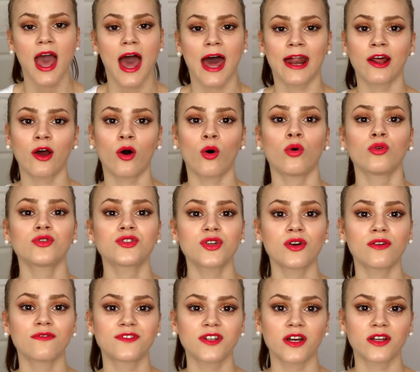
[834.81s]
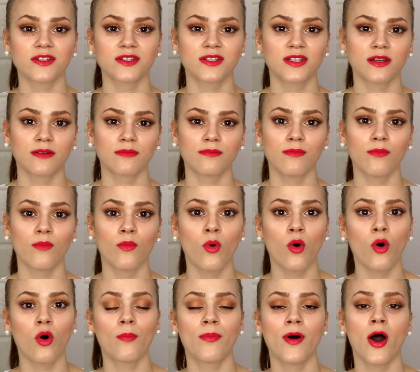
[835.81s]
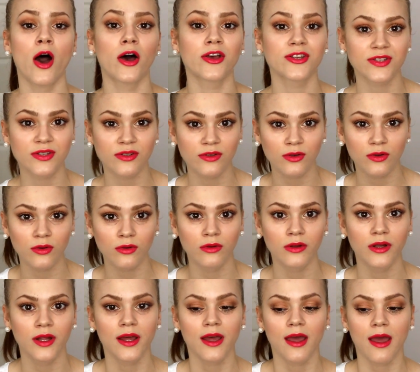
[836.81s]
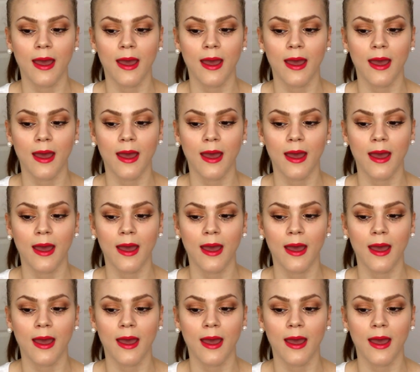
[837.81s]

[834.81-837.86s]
and I also have done some more personal